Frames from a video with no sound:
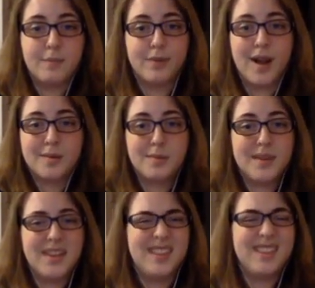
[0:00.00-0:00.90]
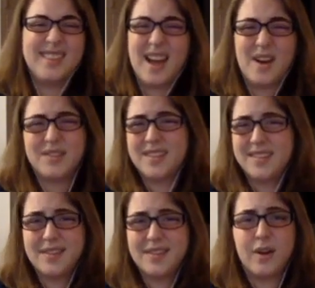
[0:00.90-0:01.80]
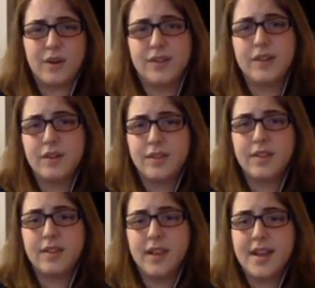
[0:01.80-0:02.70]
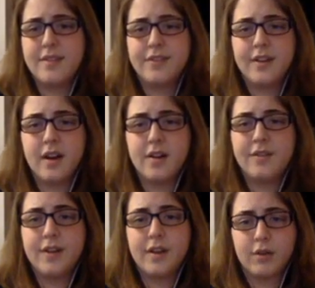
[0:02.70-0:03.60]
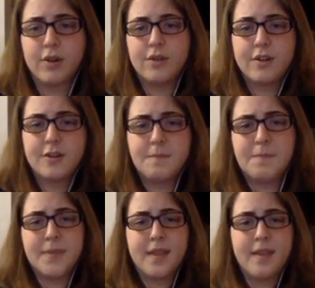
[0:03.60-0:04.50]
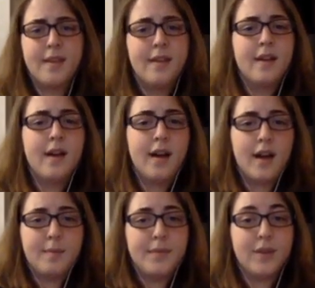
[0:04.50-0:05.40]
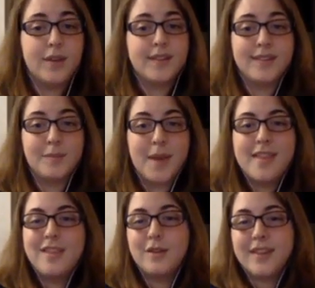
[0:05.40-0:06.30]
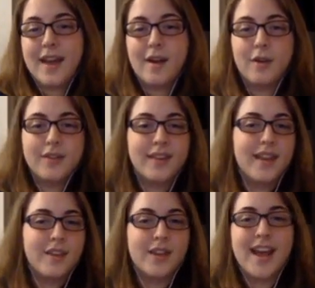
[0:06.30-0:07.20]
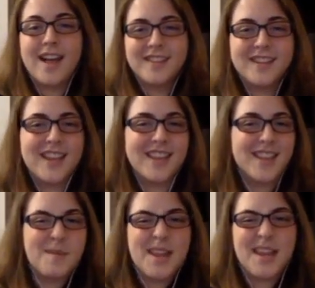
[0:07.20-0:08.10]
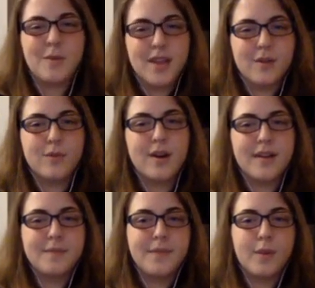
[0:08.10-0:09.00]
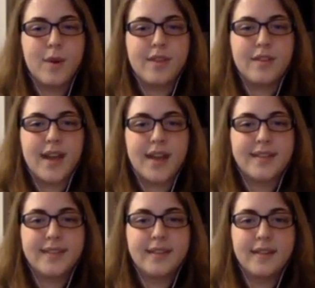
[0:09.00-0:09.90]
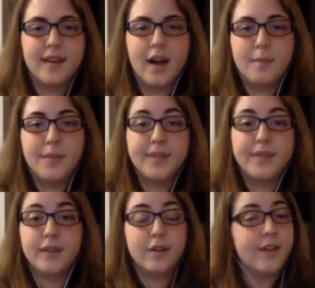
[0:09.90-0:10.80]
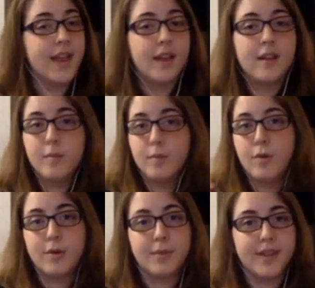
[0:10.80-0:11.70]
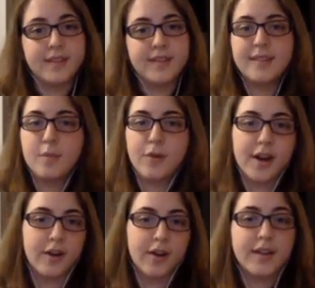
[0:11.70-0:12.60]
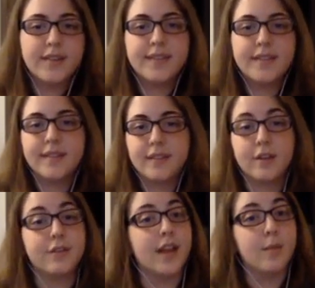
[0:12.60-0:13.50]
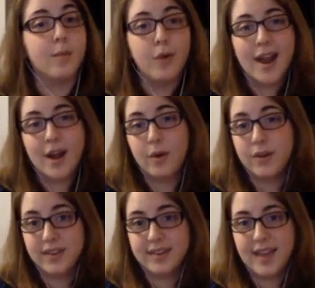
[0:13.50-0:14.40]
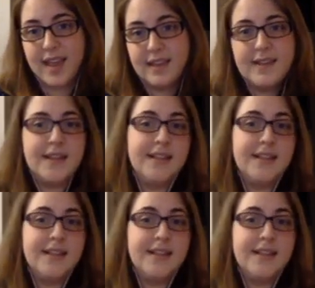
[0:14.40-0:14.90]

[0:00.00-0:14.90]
probably thousands of hours over the life of a recorder. You can spend those hours, you can allocate them any way you want, whether that's surveying more places, more areas, surveying more hours a day,